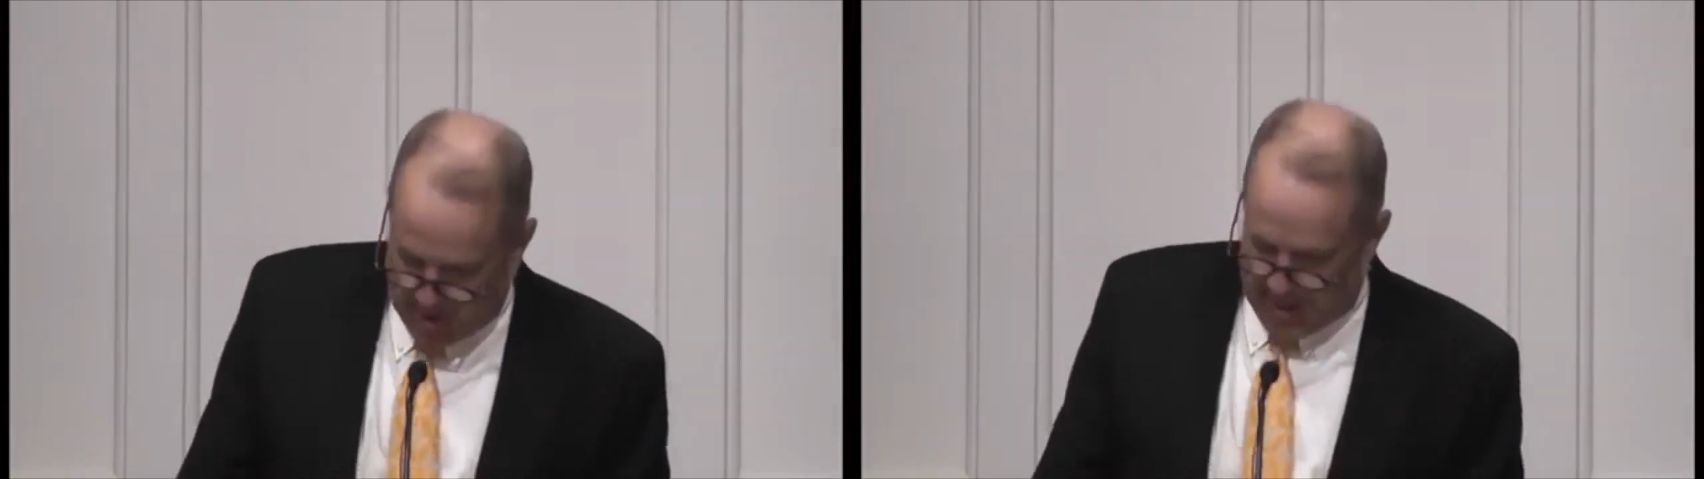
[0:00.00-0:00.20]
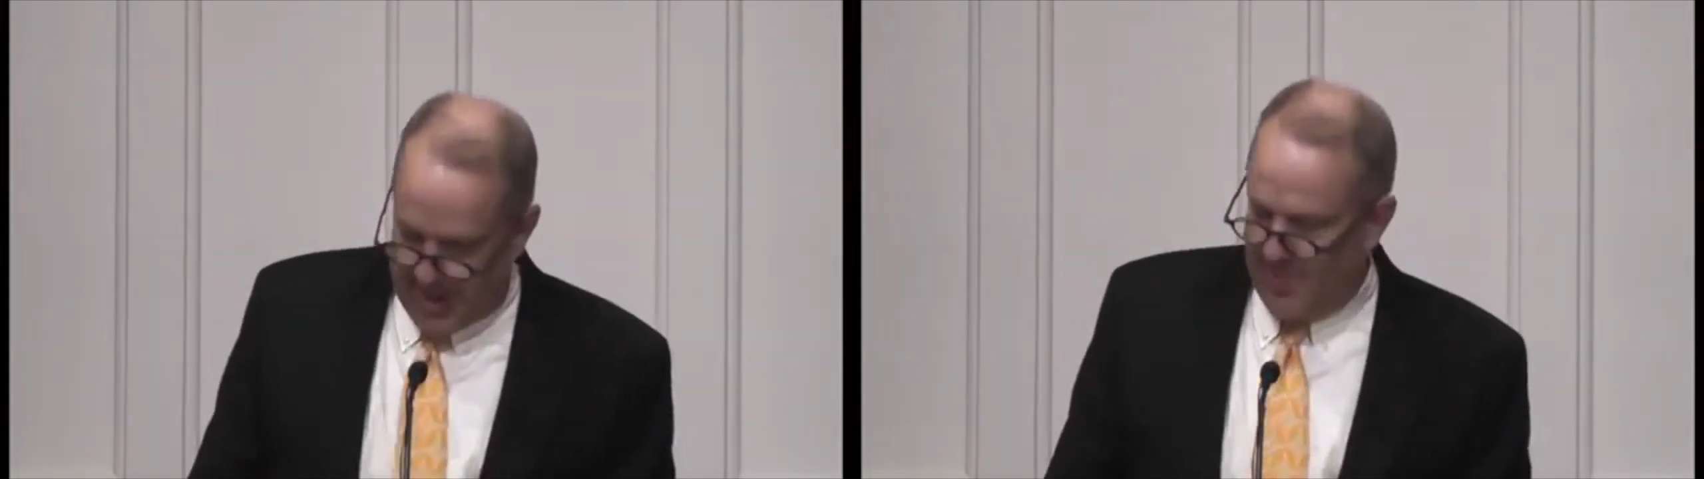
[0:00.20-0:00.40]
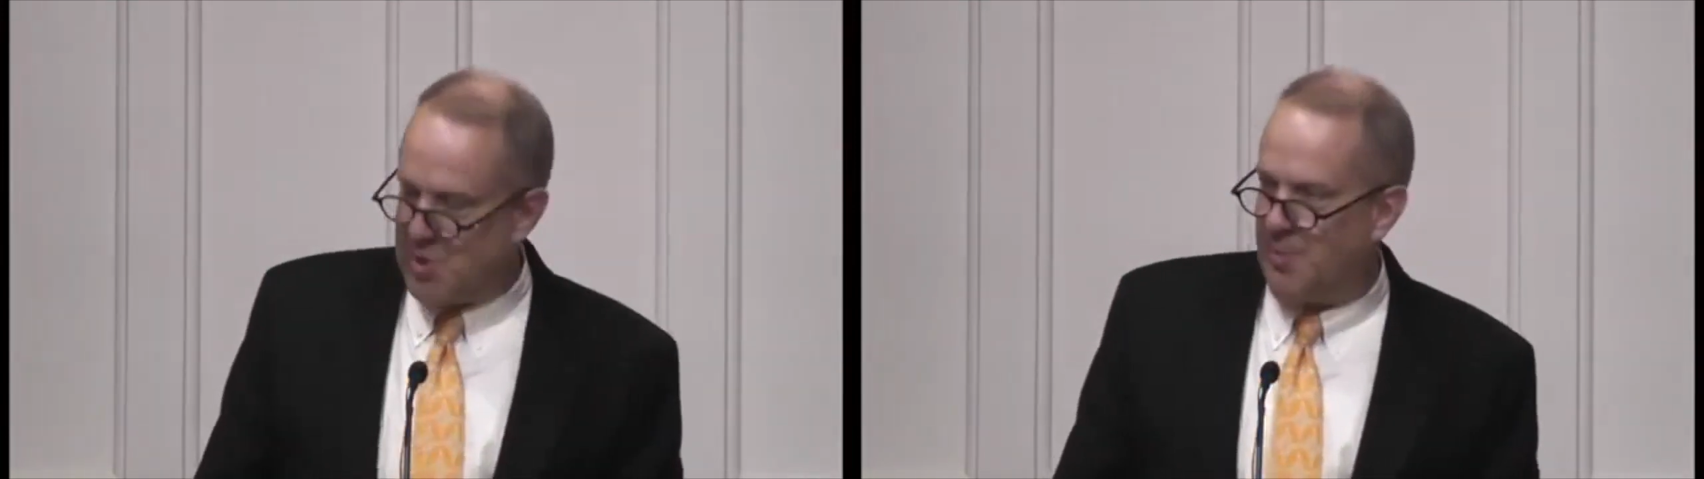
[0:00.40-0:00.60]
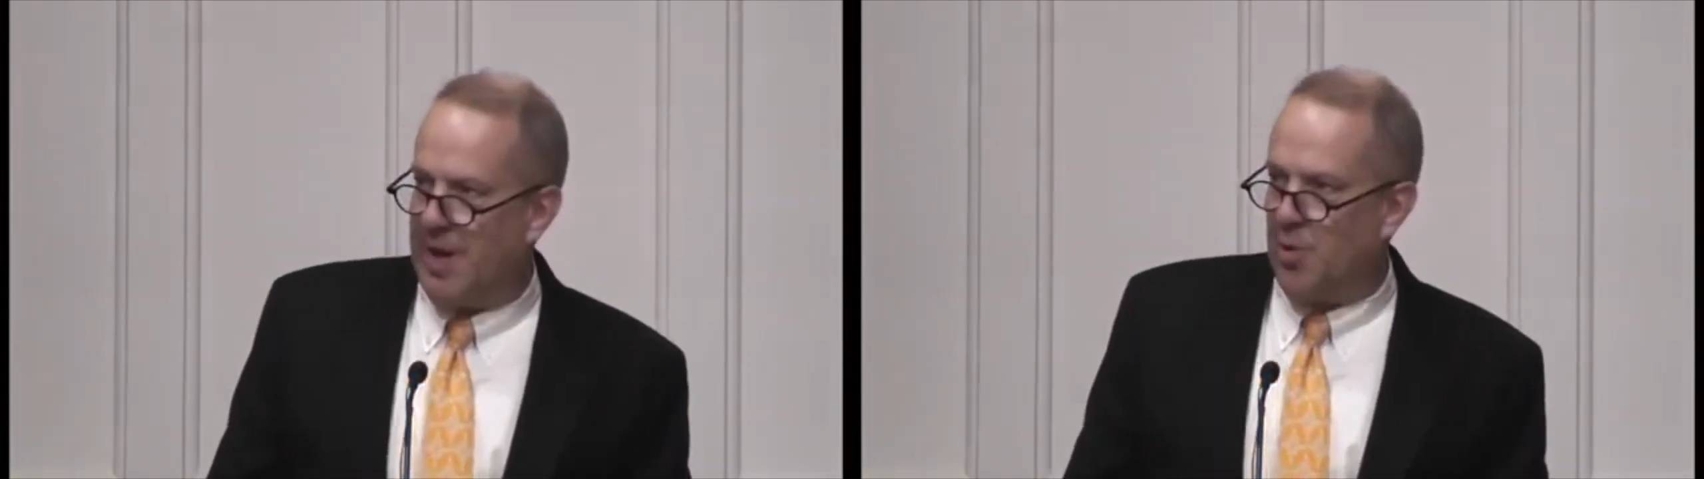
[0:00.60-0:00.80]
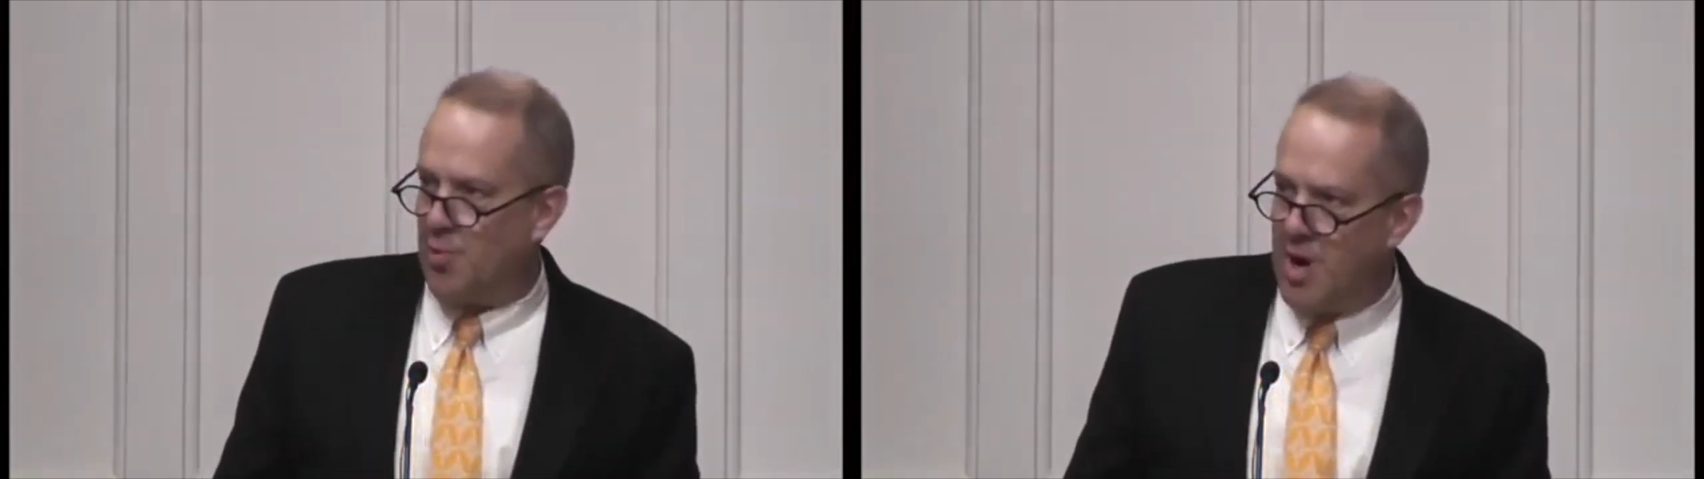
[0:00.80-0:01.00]
statements
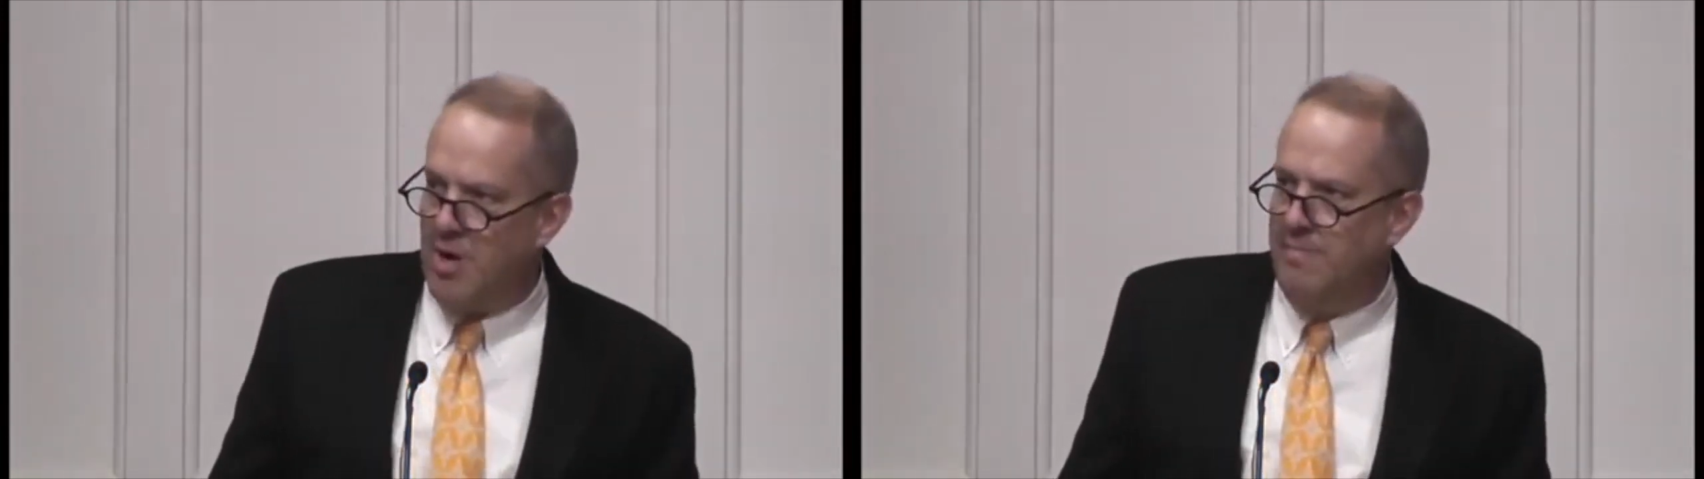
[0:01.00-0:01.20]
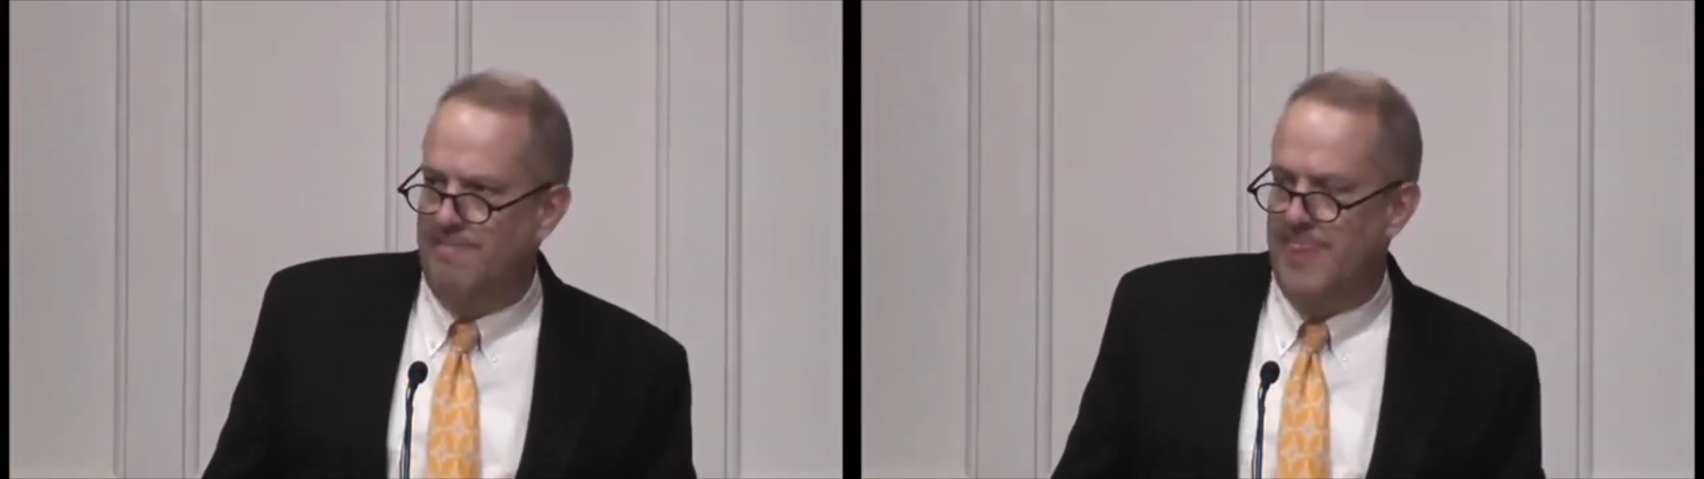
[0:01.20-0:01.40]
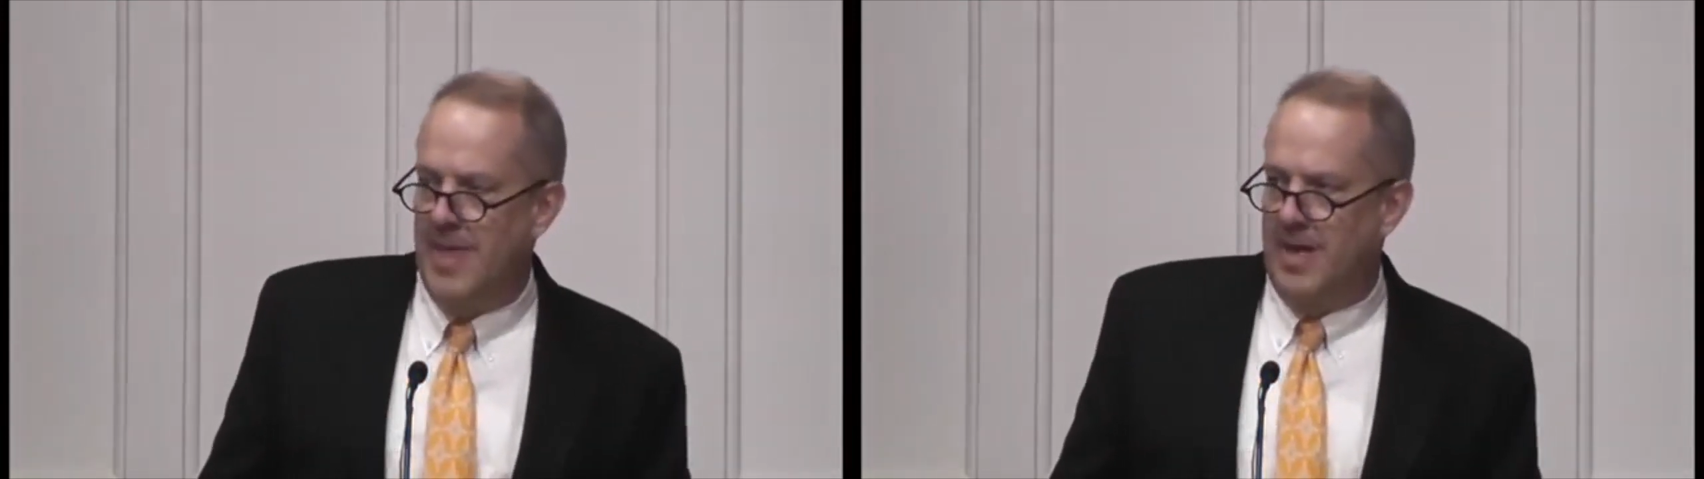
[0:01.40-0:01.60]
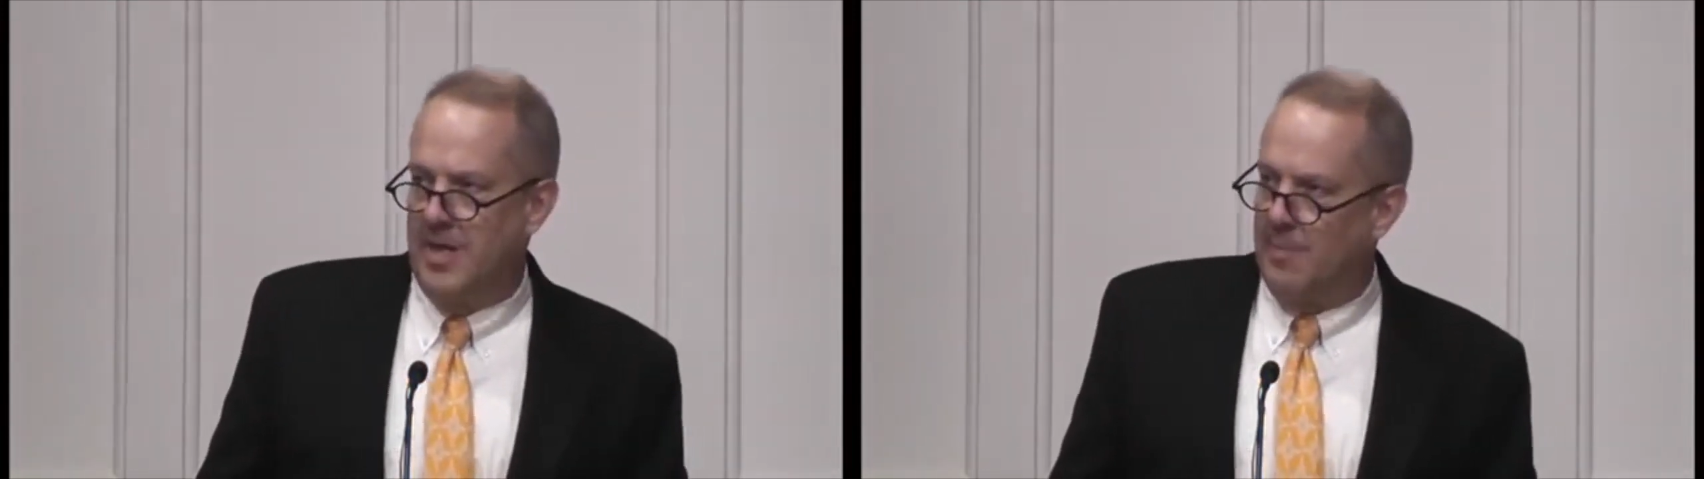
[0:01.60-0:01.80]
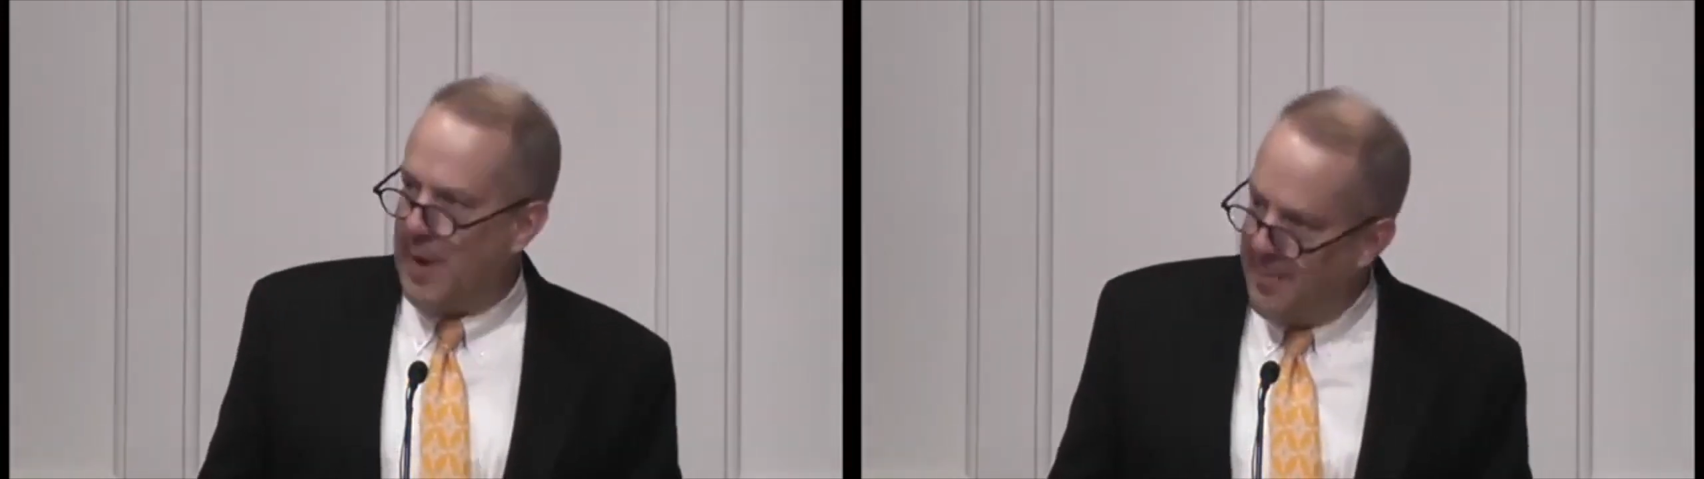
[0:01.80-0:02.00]
about Rome, the